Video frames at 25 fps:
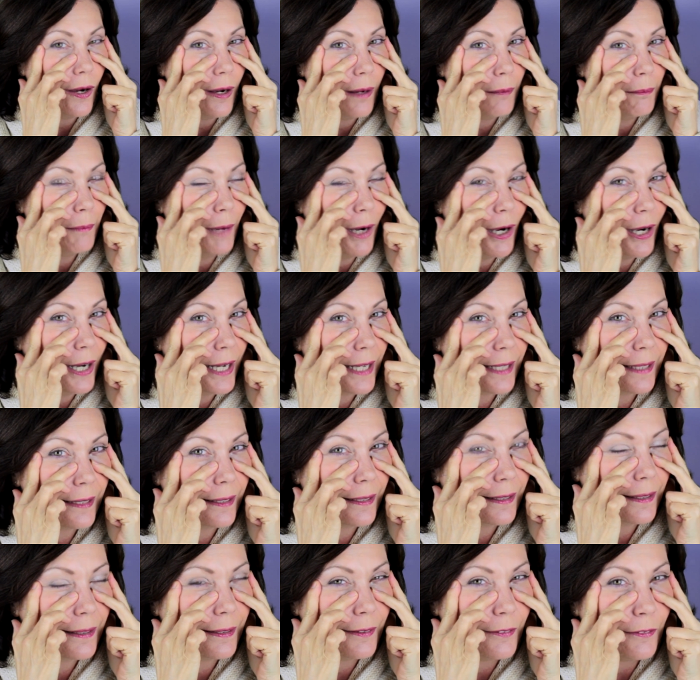my
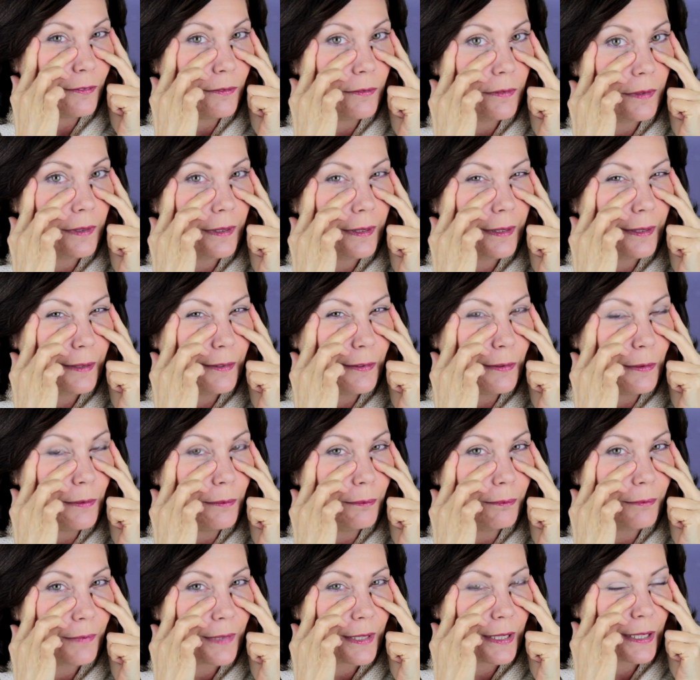
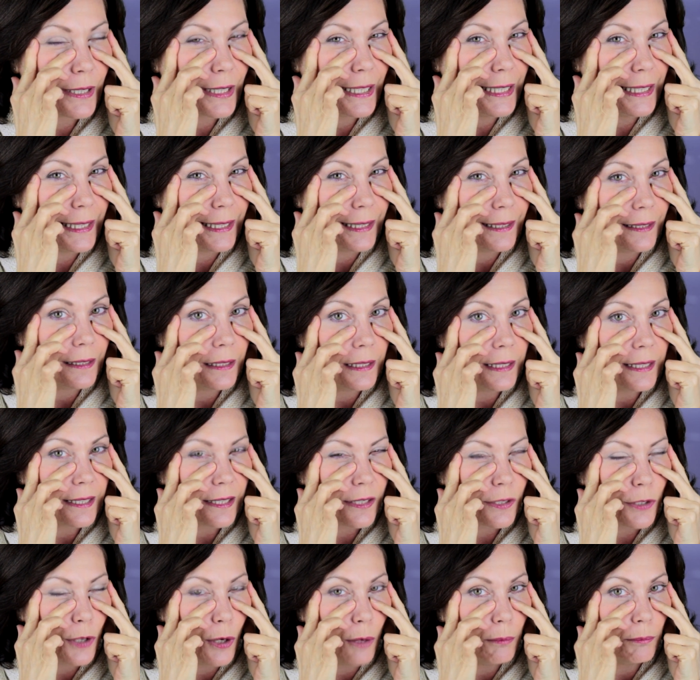skin
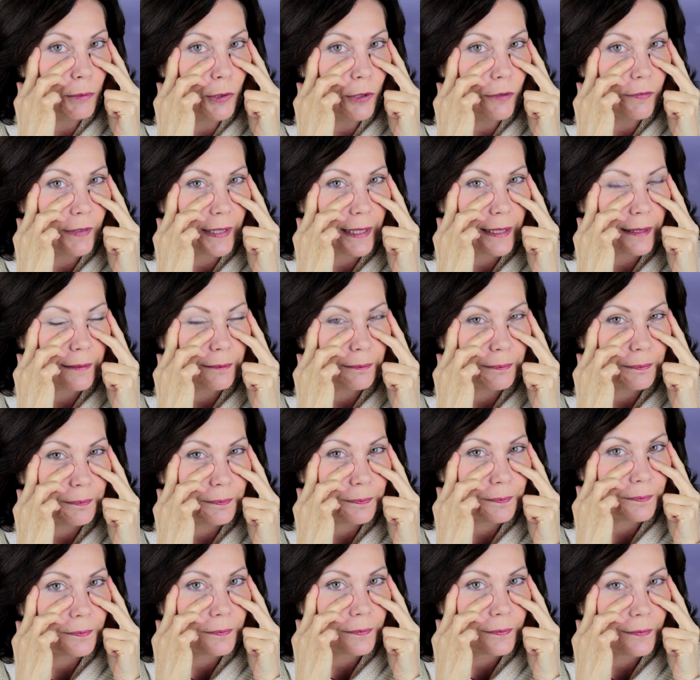is not moving.
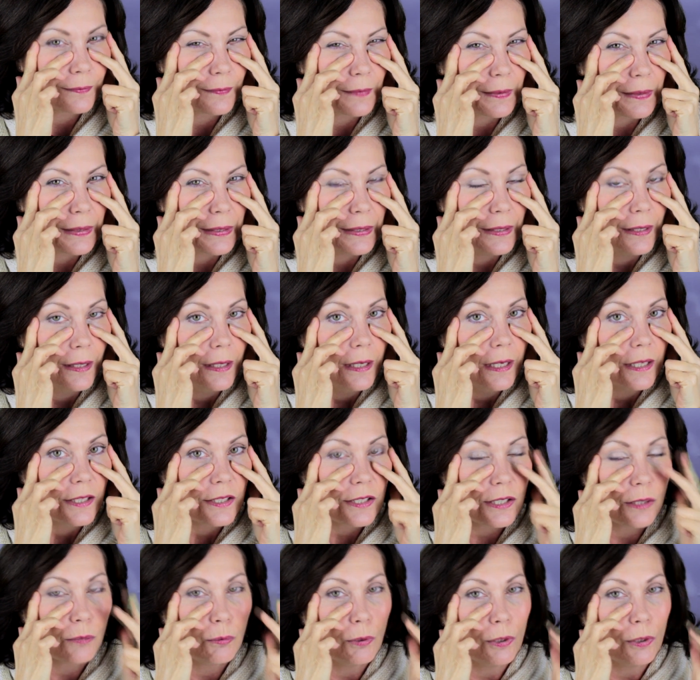So